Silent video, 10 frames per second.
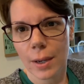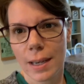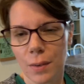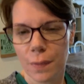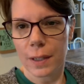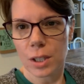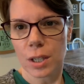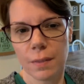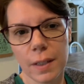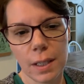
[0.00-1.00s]
I never finished
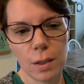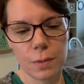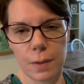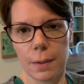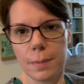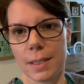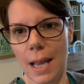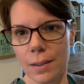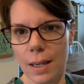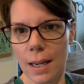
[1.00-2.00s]
our video from
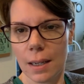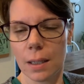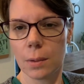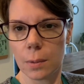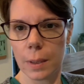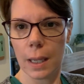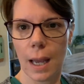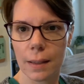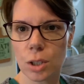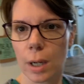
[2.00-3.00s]
Saturday when we
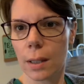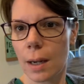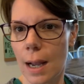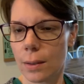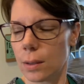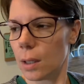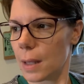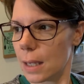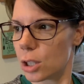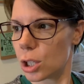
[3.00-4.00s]
had the trailer out and all
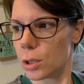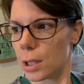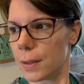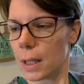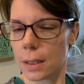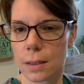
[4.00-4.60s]
that and showed you everything,